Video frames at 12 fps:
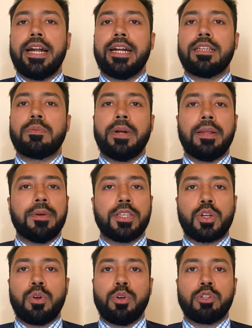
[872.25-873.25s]
it is pretty much
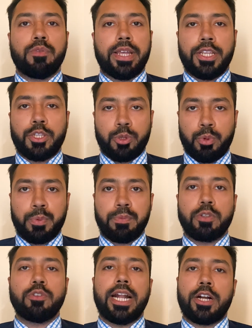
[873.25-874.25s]
closed very soon.
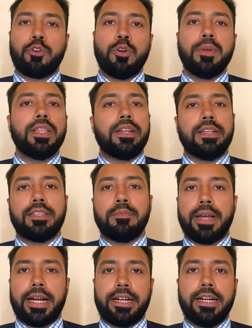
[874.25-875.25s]
So that could be the reason
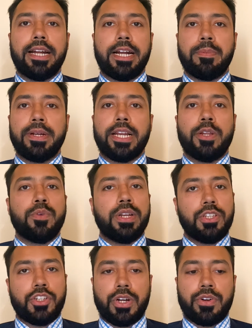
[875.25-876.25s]
behind it, let me tell you
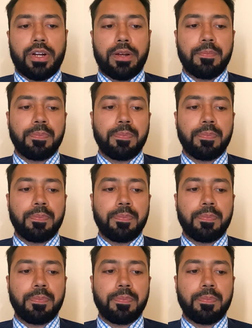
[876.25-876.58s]
in general.